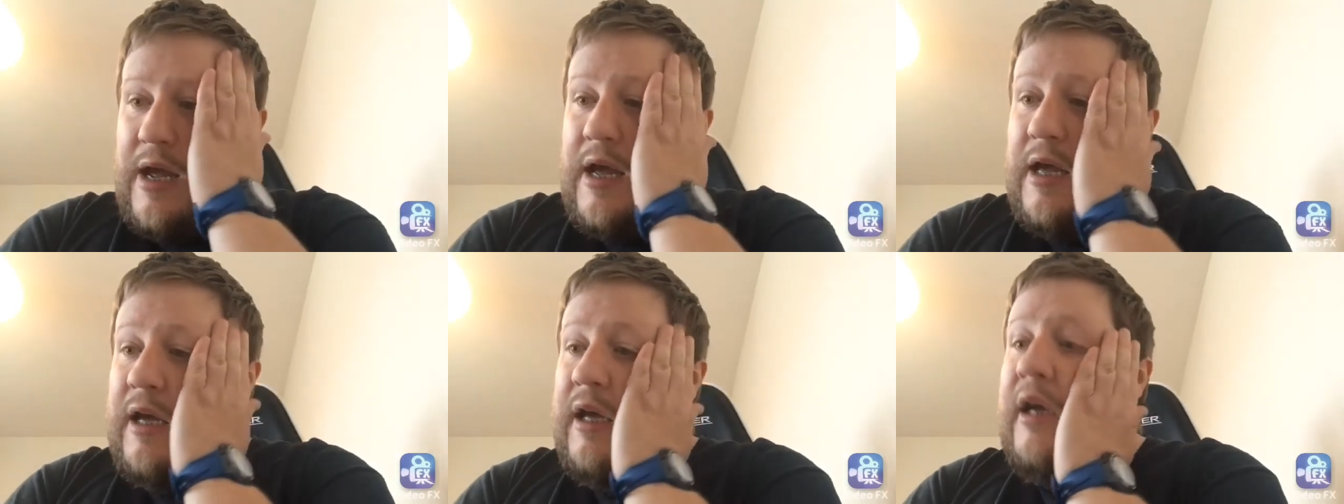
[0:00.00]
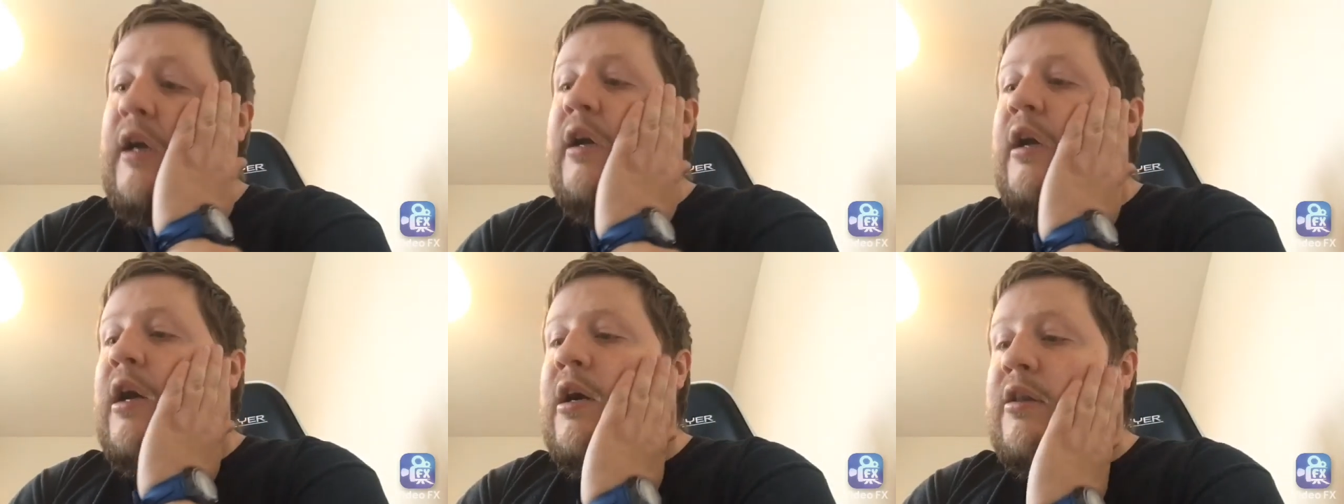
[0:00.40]

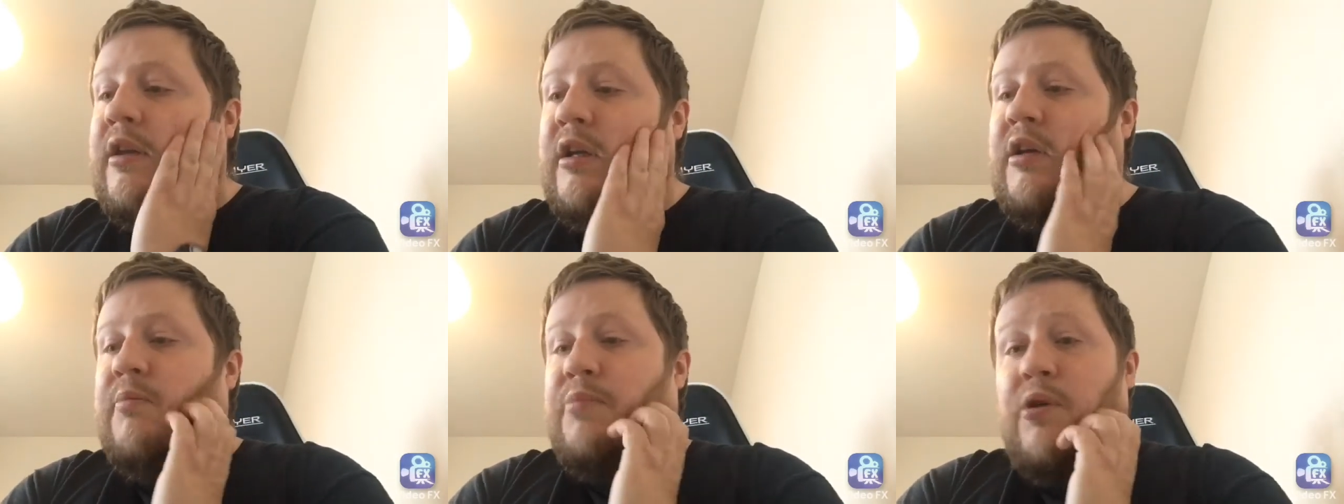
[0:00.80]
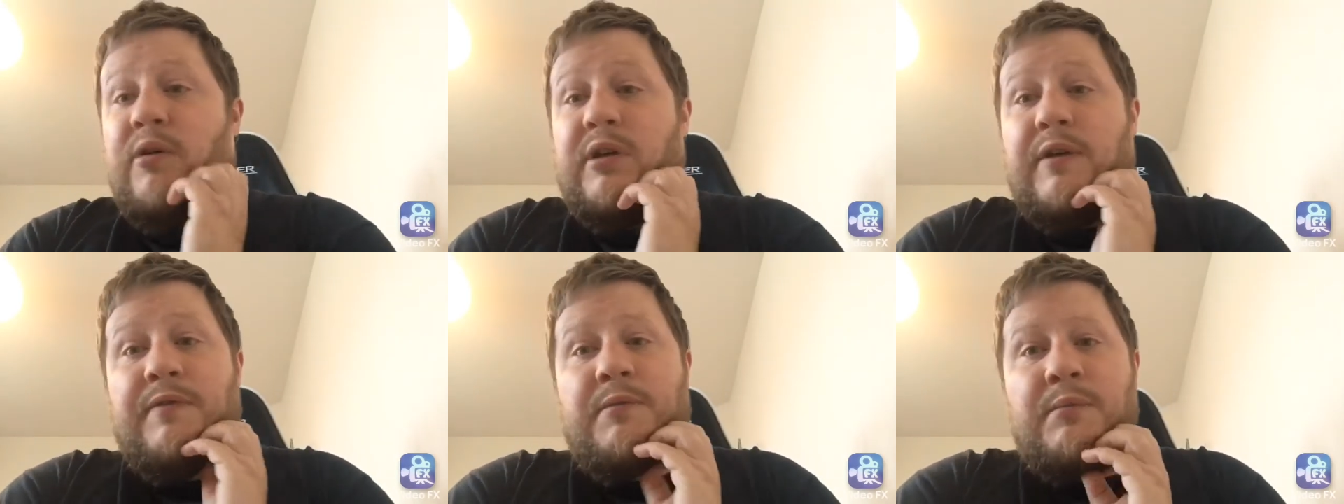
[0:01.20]
I think I'd
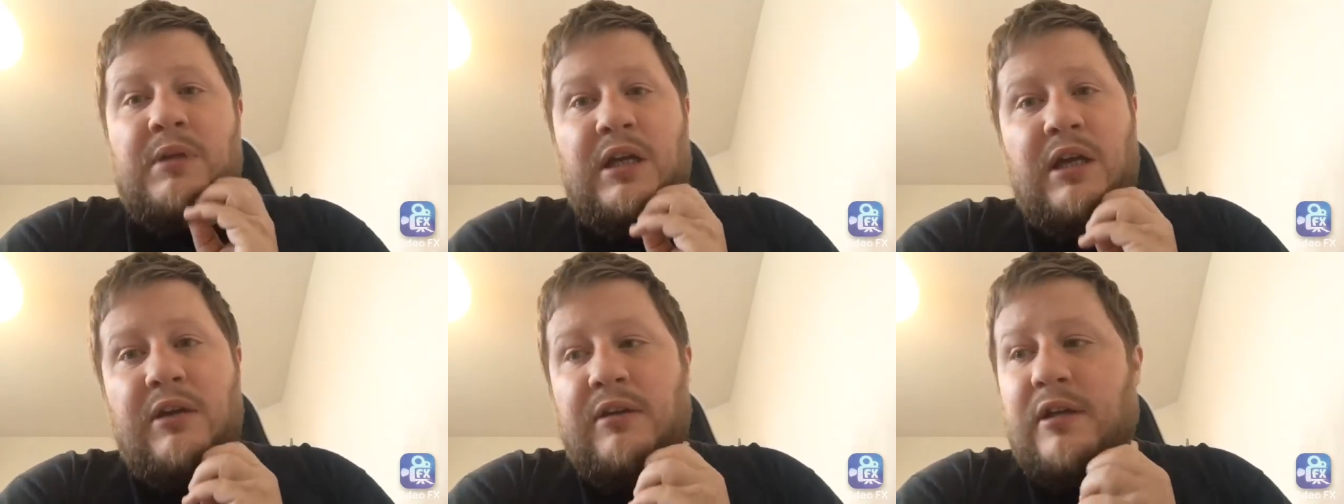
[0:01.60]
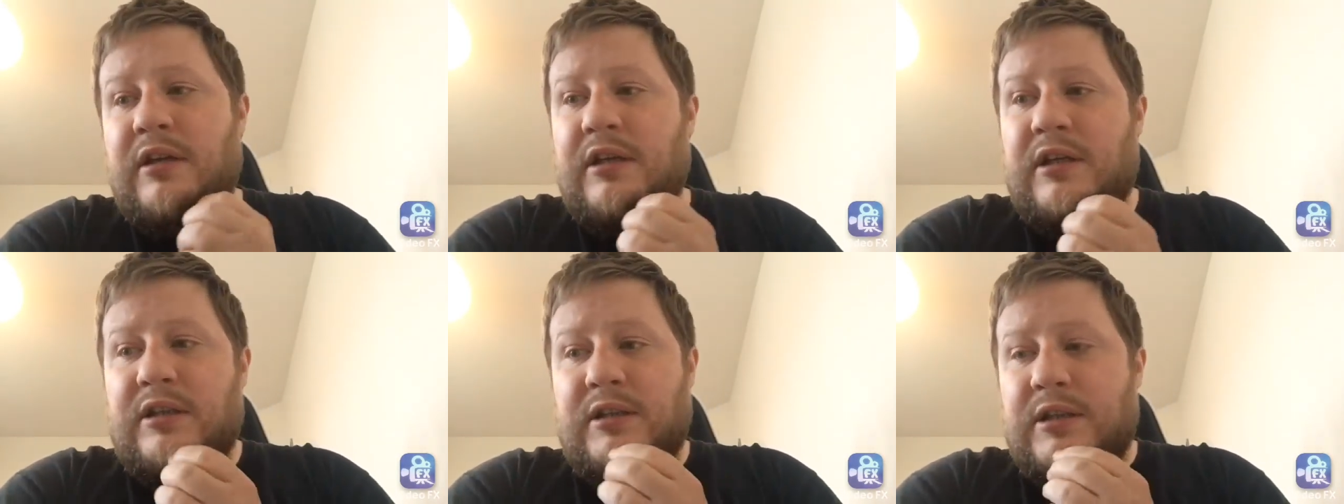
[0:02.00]
probably give him 8. I
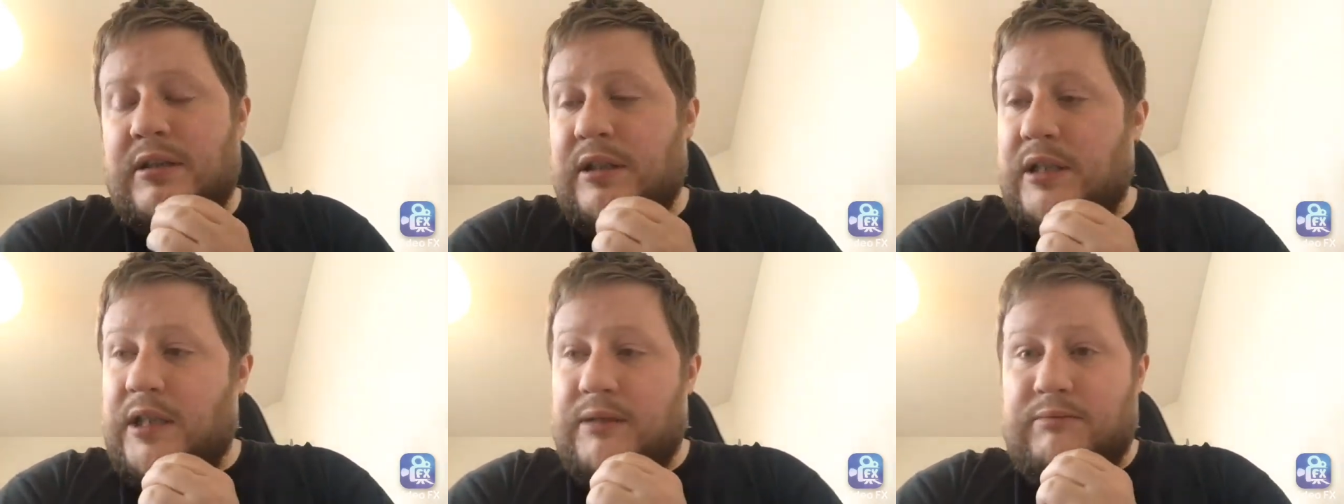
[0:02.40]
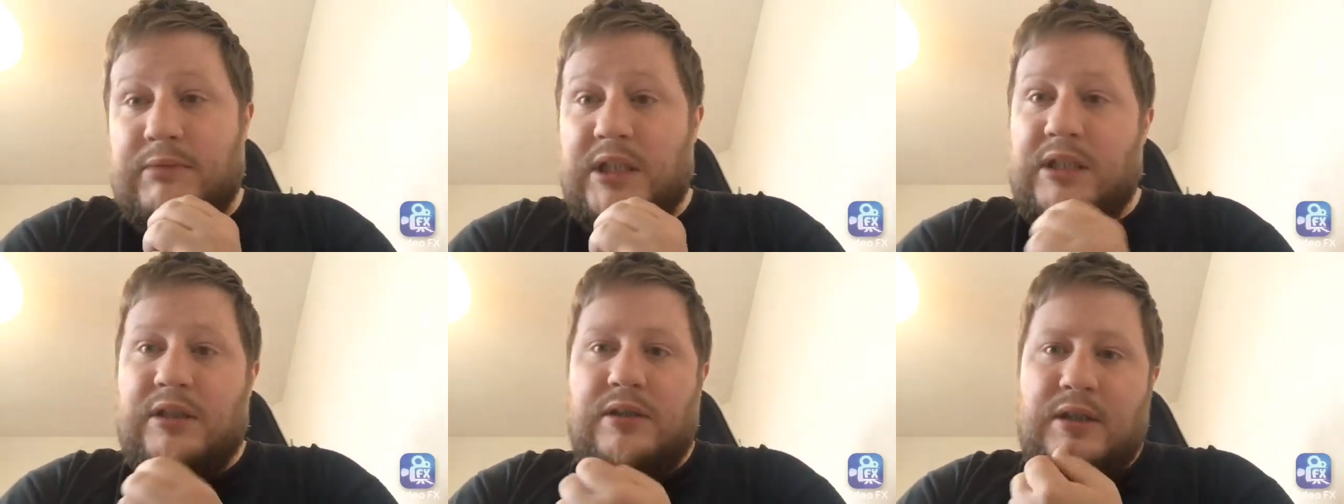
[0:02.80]
think,
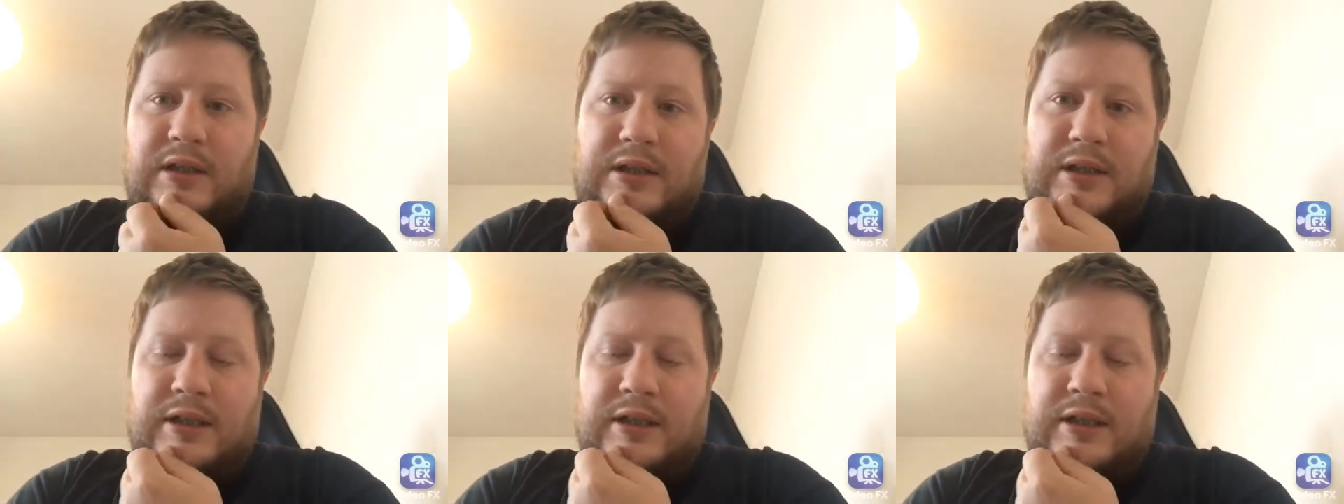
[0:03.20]
like I say,